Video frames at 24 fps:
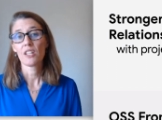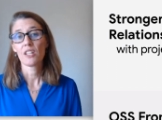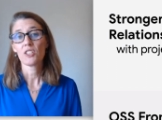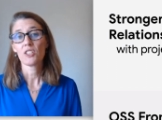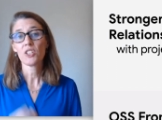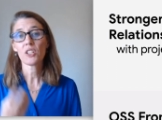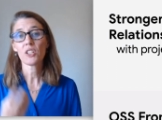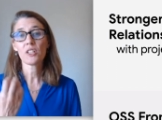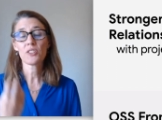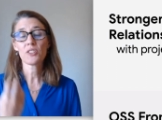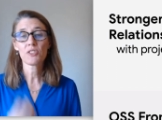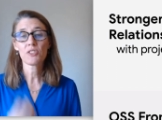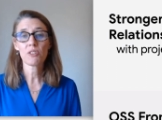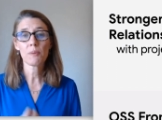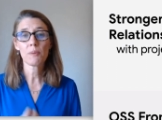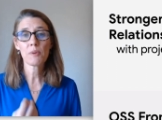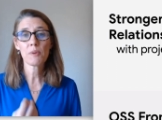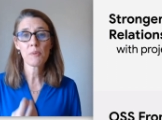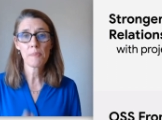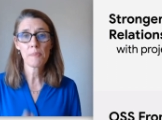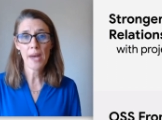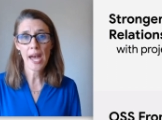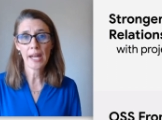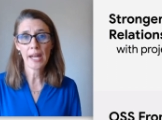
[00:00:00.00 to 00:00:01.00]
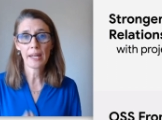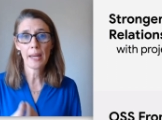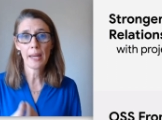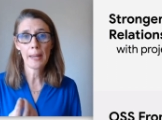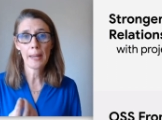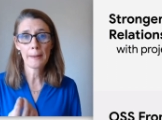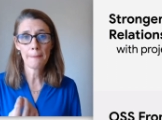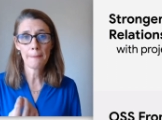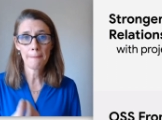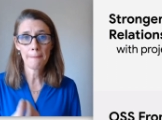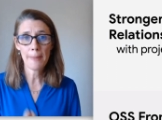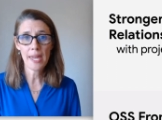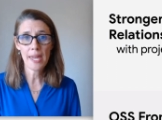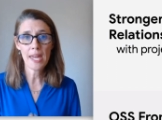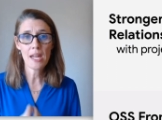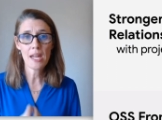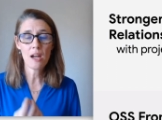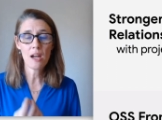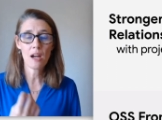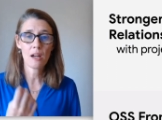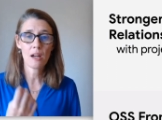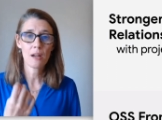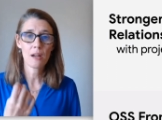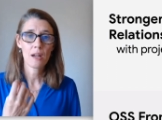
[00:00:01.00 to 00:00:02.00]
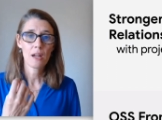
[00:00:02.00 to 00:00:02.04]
to contribute back and make